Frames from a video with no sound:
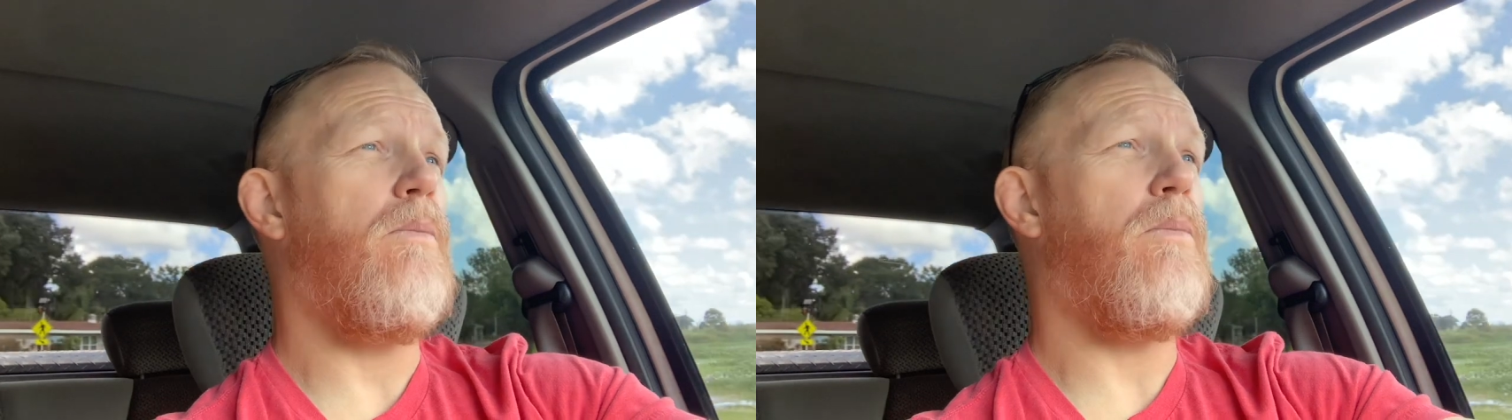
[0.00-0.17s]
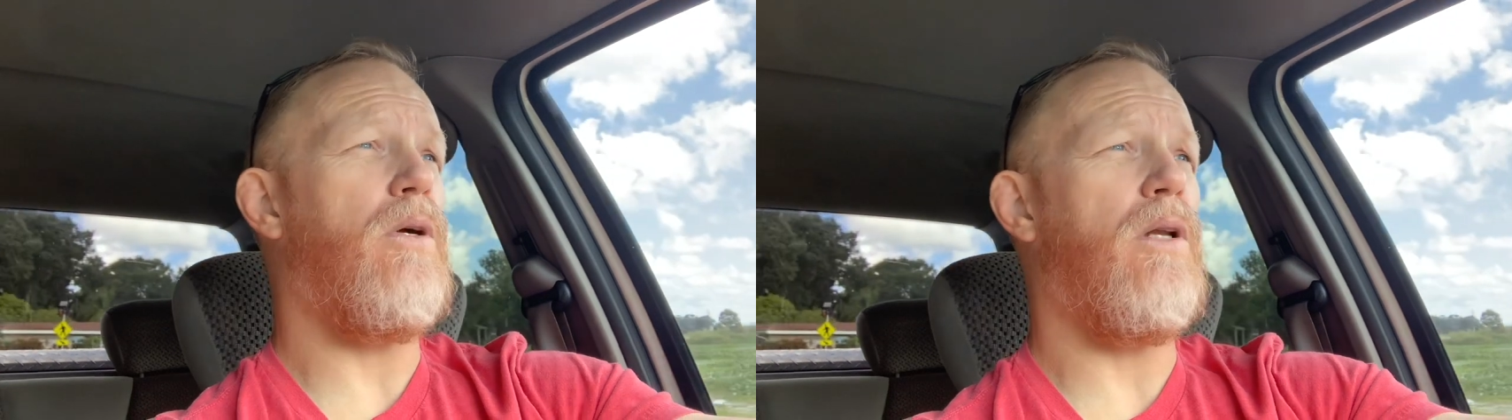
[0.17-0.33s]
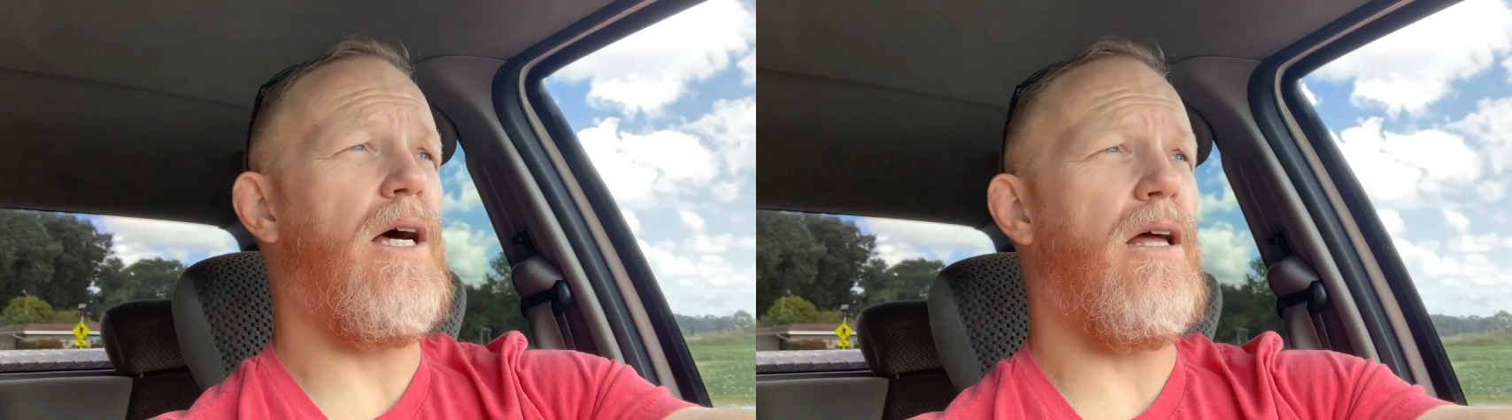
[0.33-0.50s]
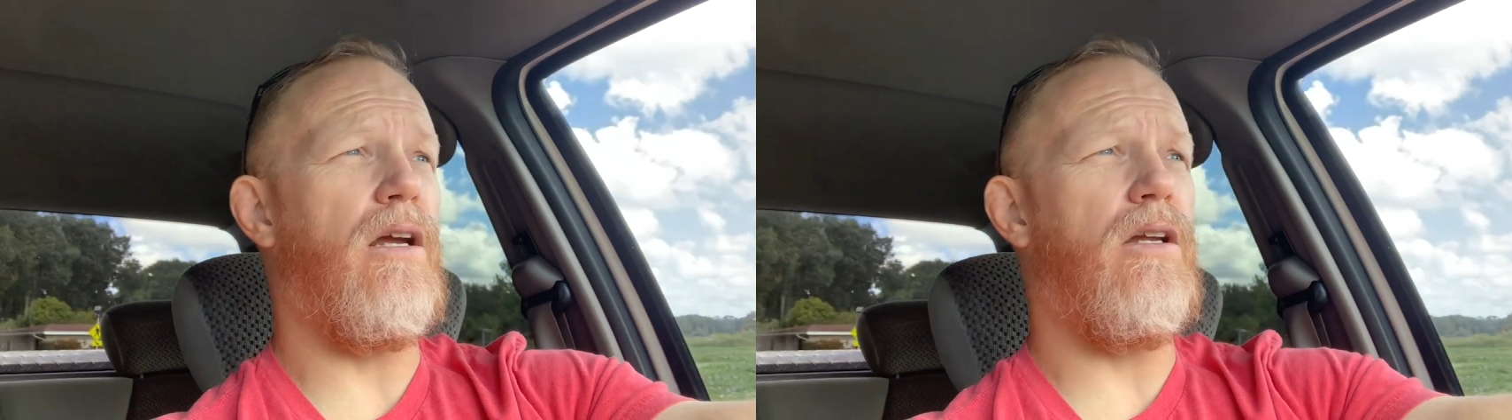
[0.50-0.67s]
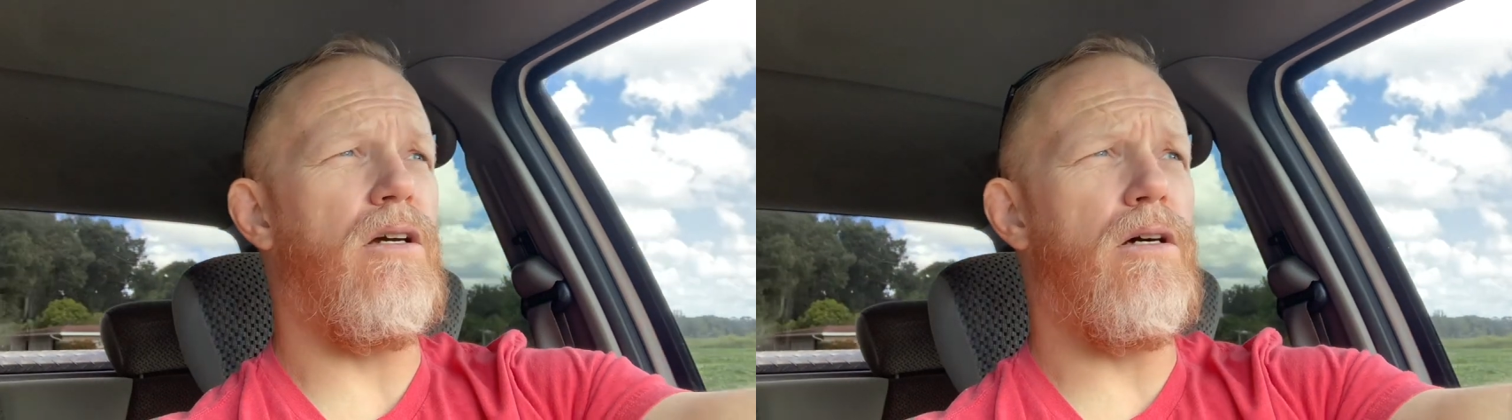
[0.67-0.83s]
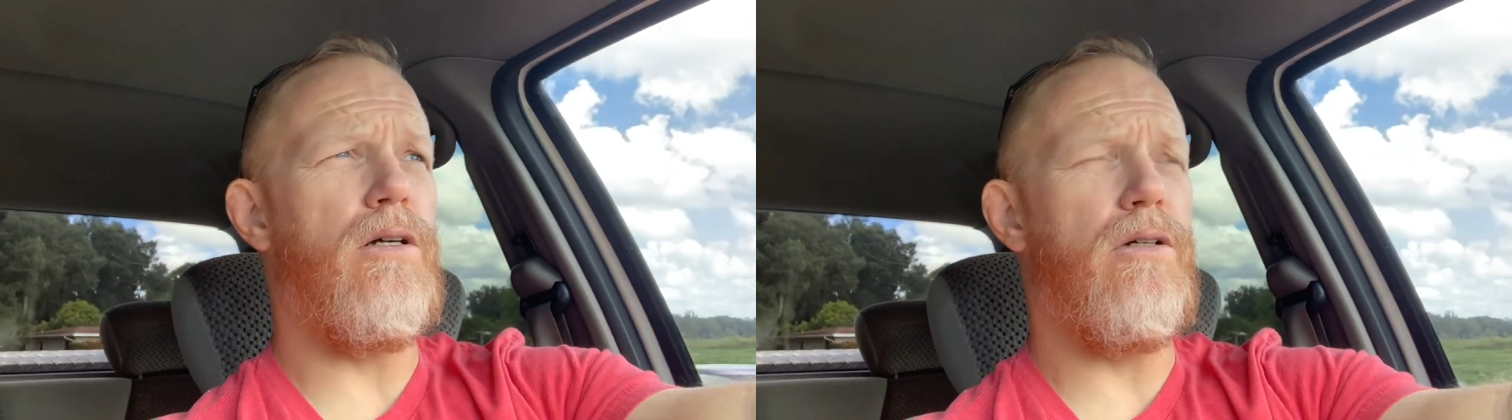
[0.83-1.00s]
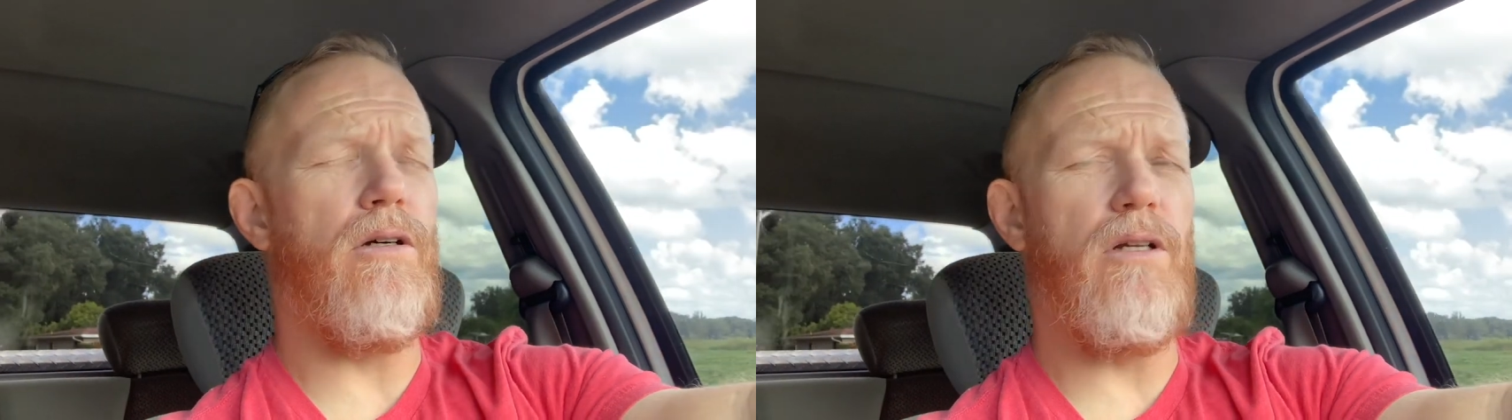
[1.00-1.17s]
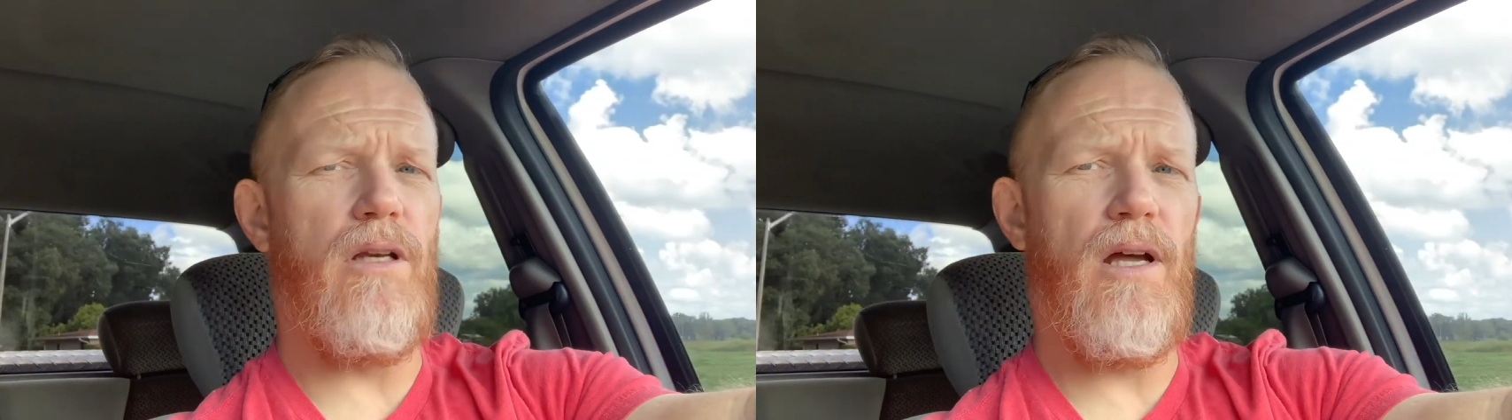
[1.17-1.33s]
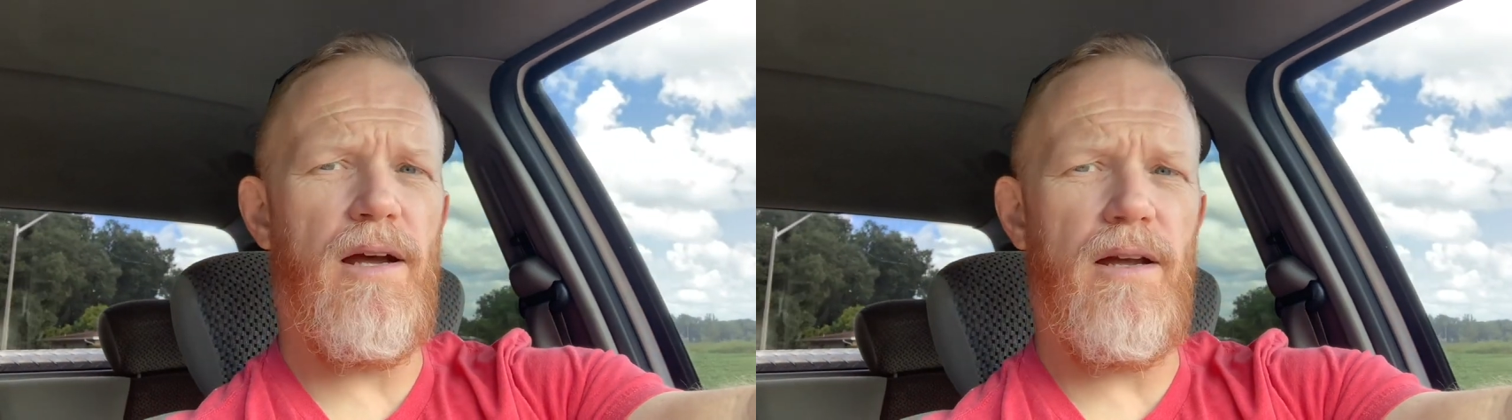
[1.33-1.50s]
pull out a gun or a
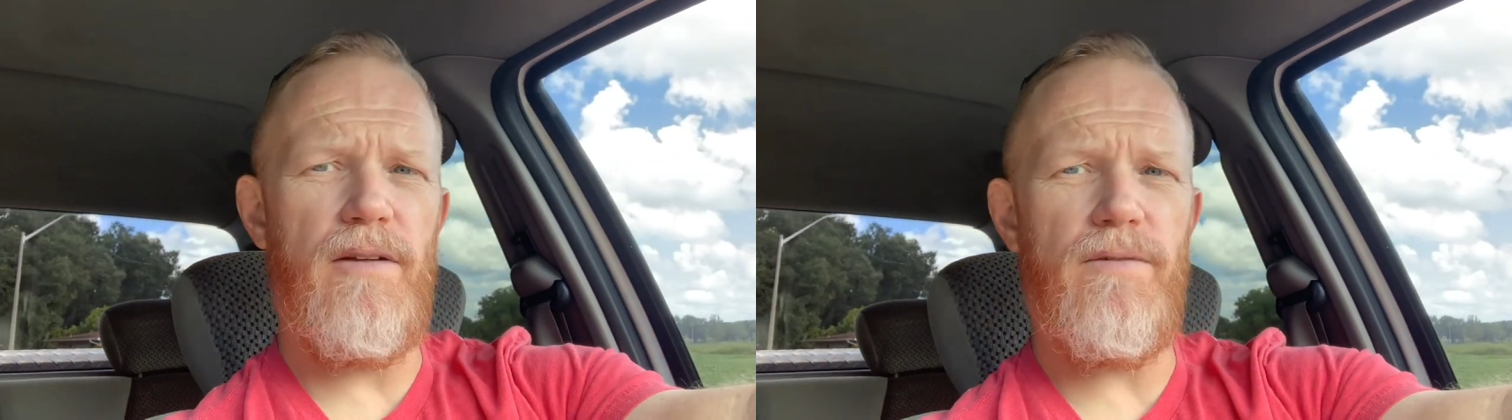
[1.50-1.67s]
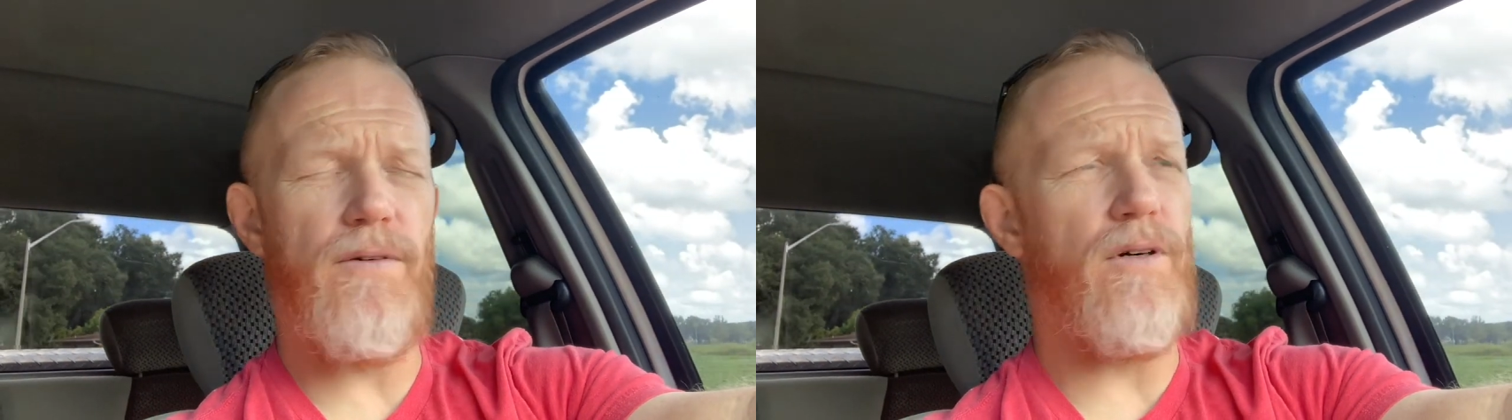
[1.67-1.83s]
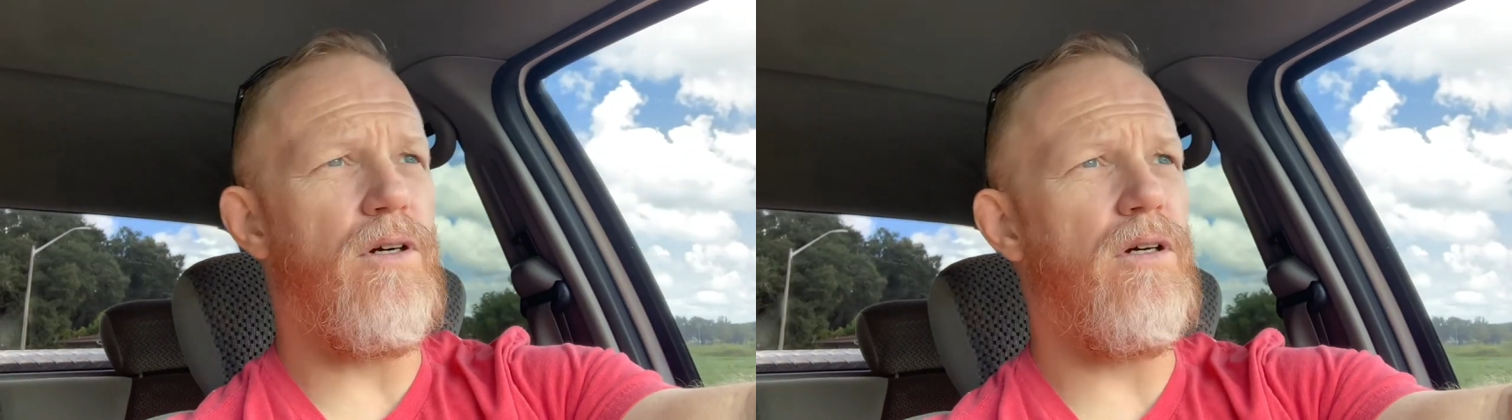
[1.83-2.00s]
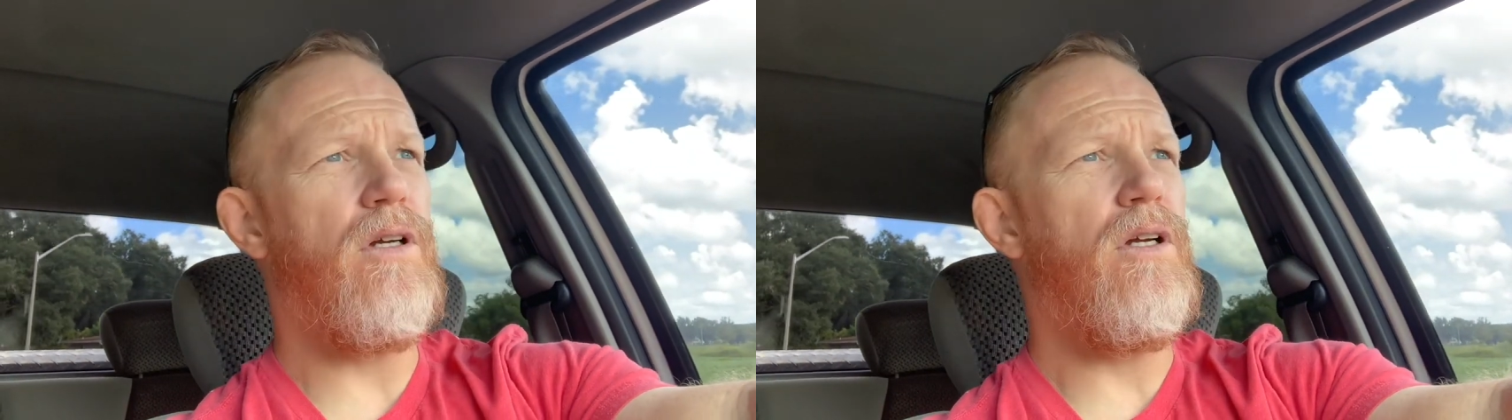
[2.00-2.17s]
knife, or